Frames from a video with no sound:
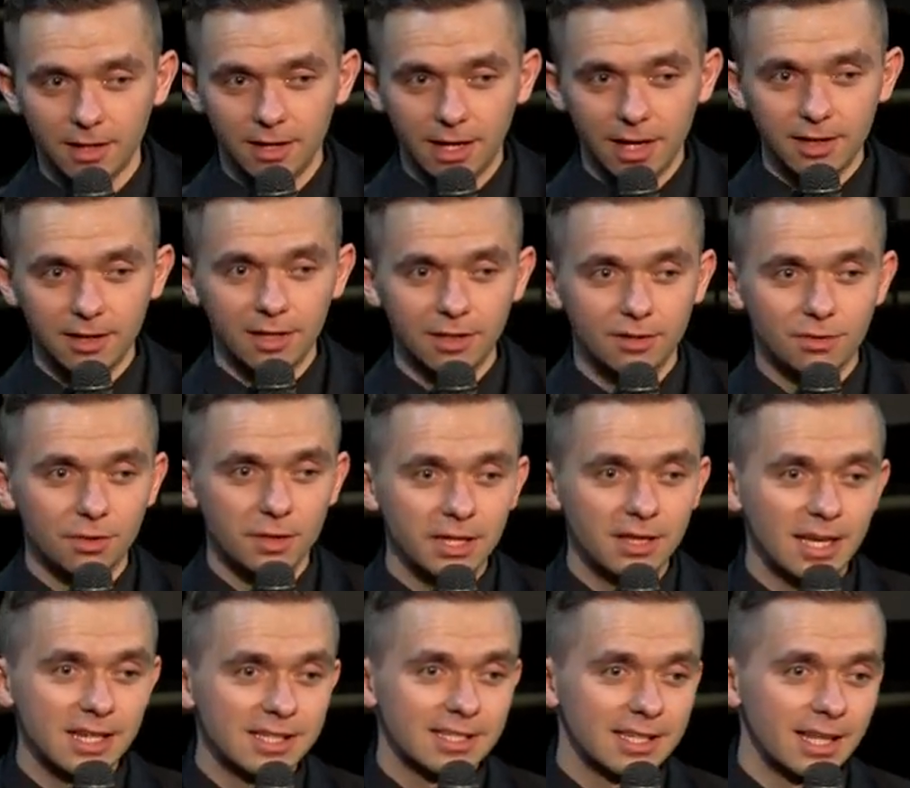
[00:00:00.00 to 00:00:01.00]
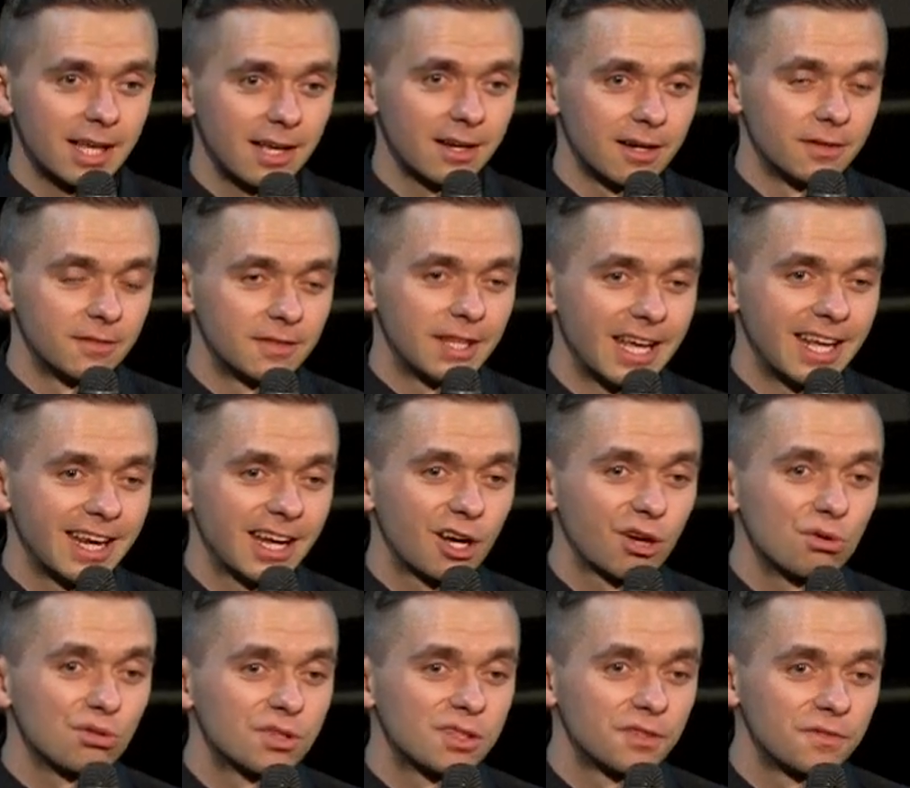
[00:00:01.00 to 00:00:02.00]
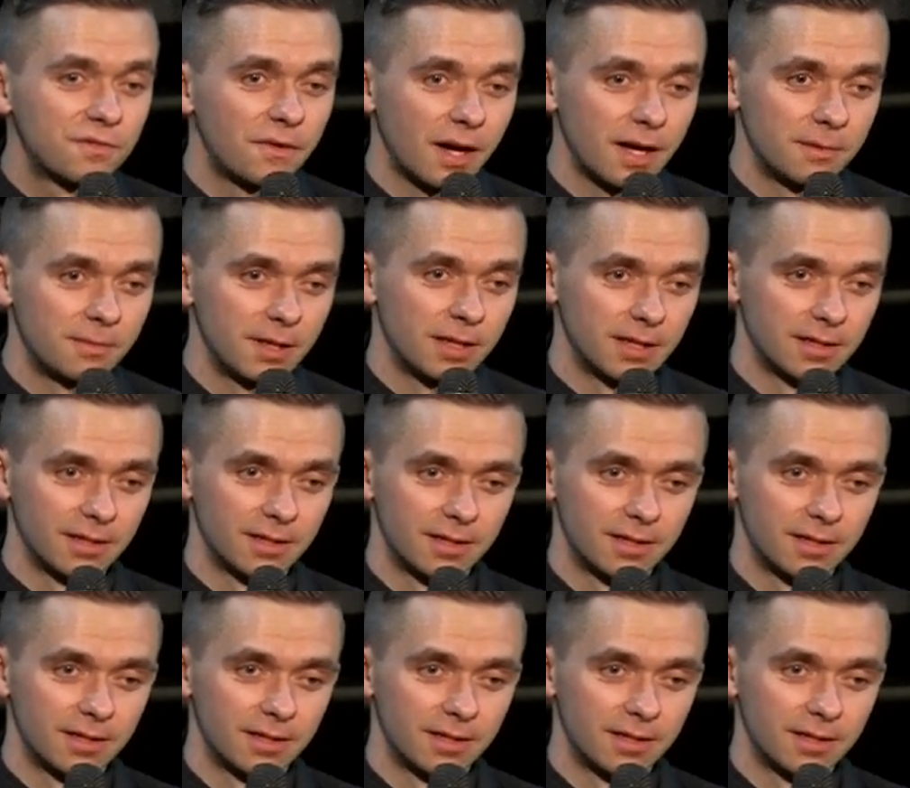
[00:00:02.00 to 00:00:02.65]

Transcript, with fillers: And then three days later, they're gonna crucify me.